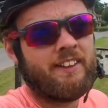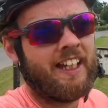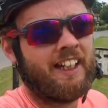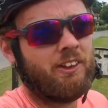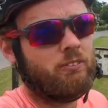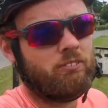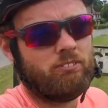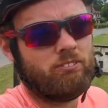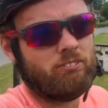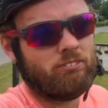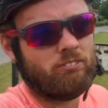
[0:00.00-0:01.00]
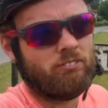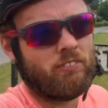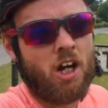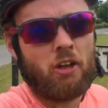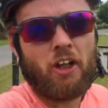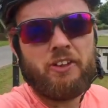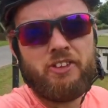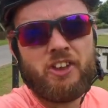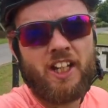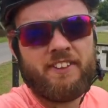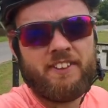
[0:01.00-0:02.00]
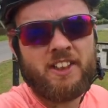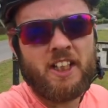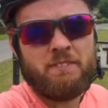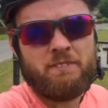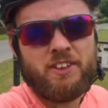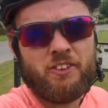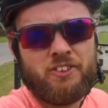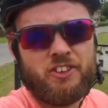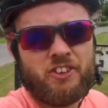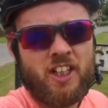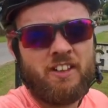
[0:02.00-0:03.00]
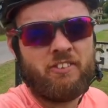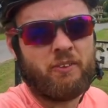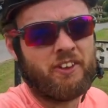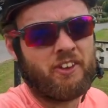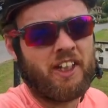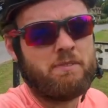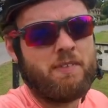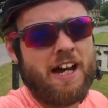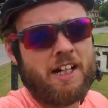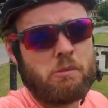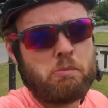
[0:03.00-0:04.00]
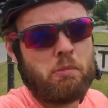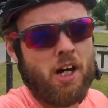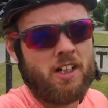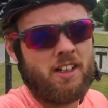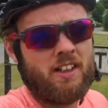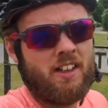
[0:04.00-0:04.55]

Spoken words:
Now, I'll go and check the times on Strava when I get back, but